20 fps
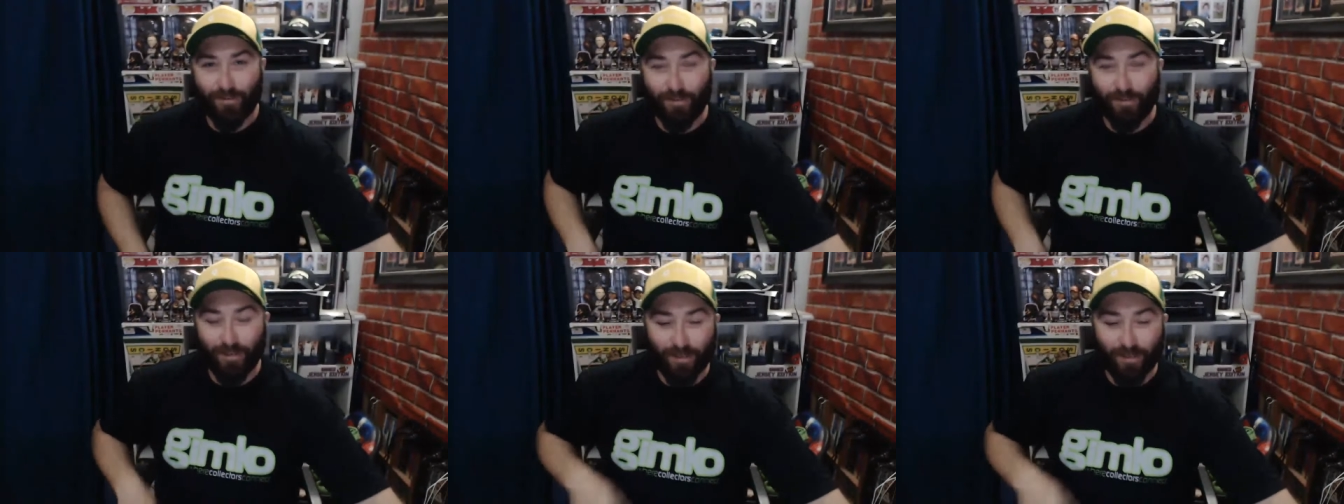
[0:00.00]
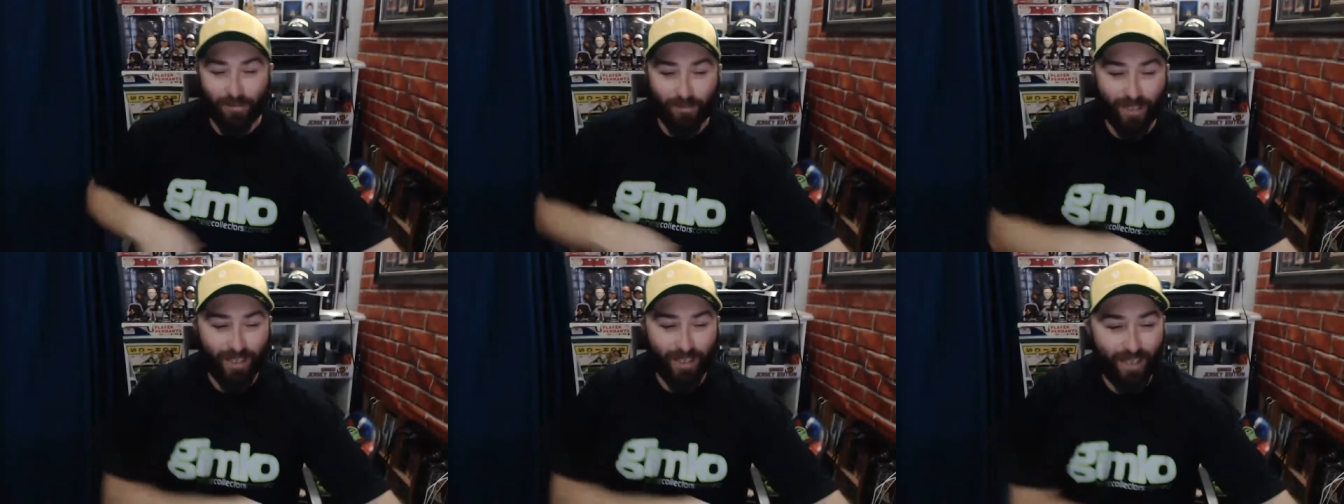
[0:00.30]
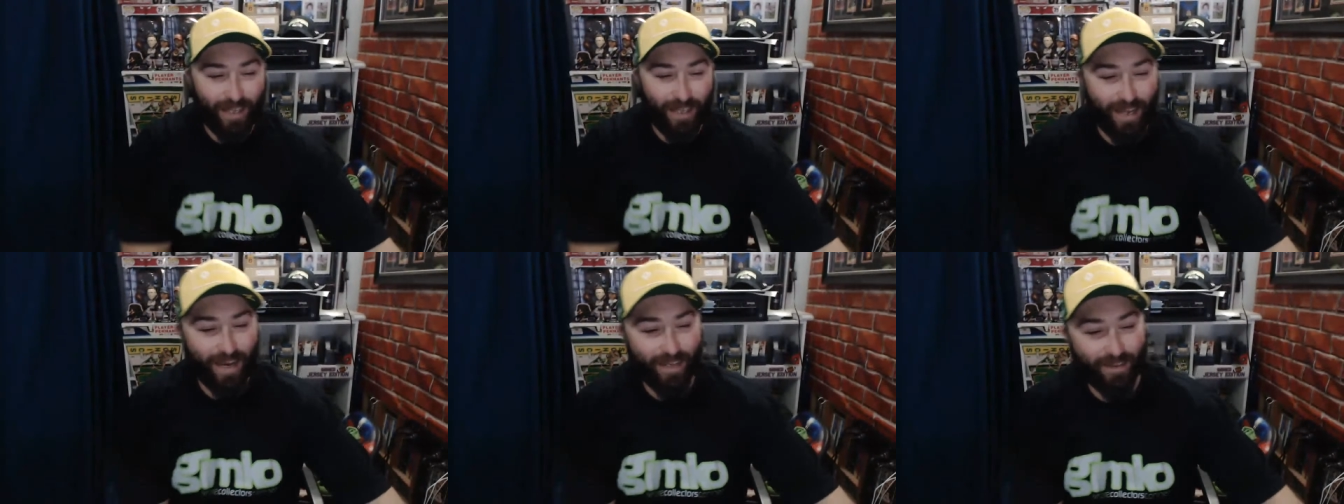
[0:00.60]
Welcome to the
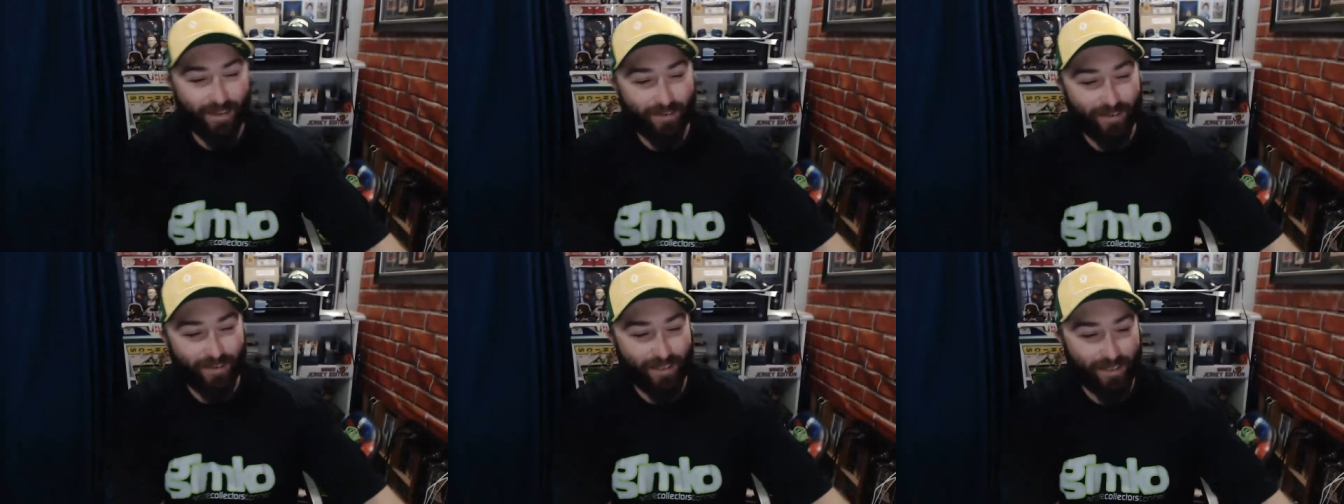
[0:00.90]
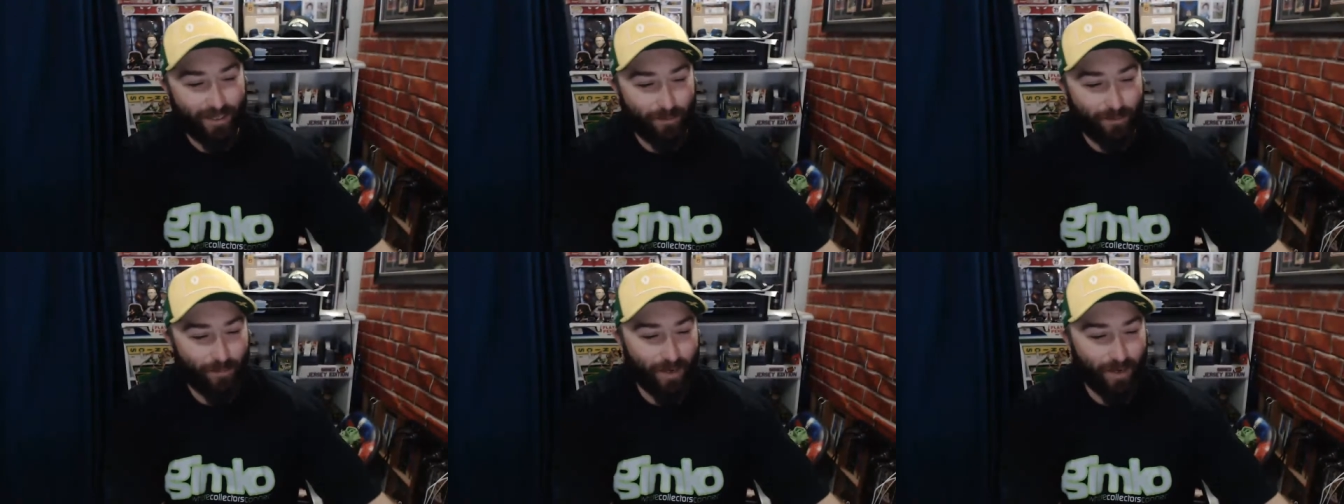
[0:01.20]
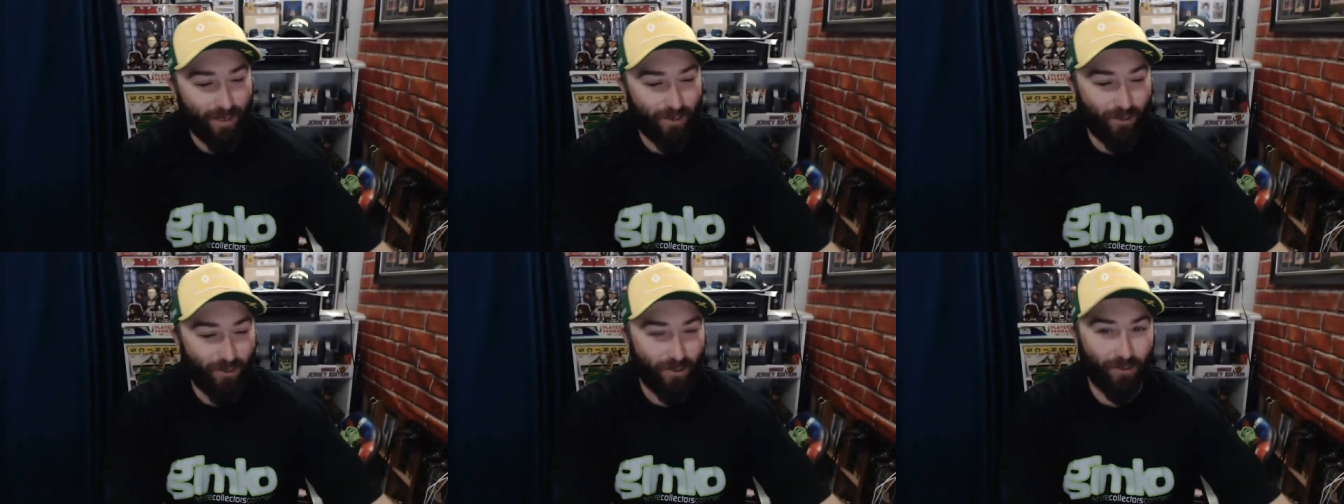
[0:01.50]
Light Night
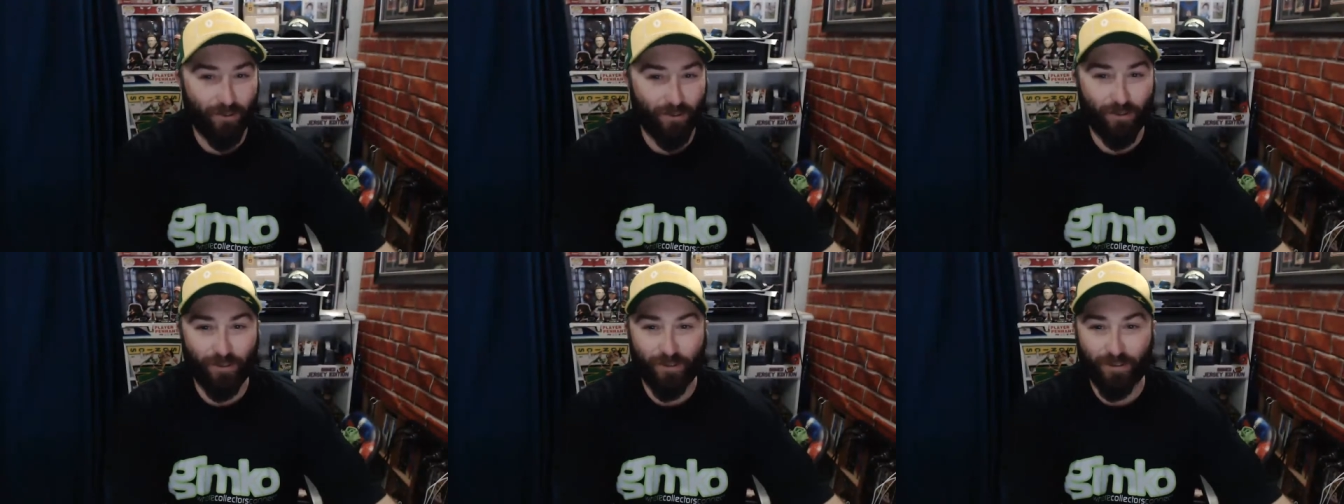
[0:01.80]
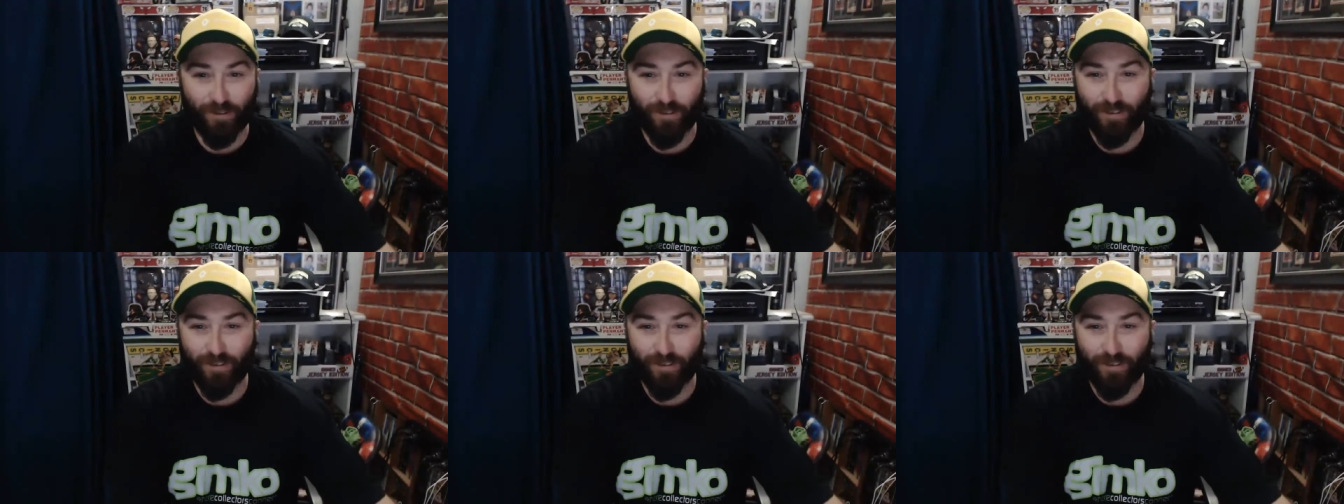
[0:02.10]
Special.